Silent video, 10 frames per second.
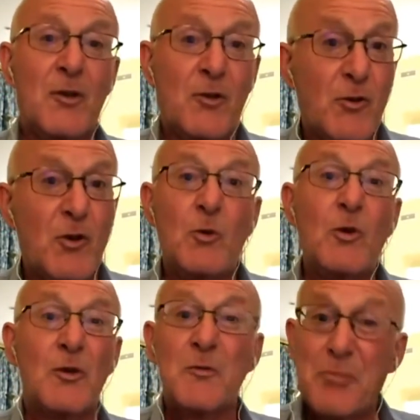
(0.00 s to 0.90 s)
the
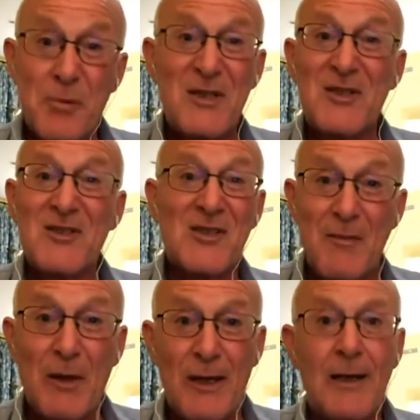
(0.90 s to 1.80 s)
crew looked pretty
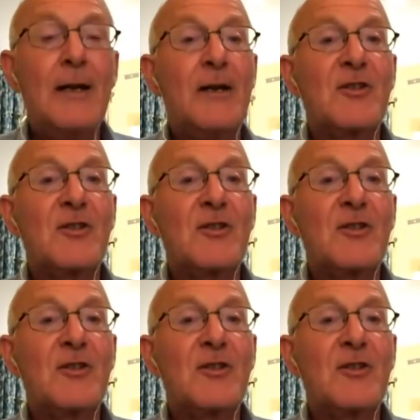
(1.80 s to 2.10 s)
similar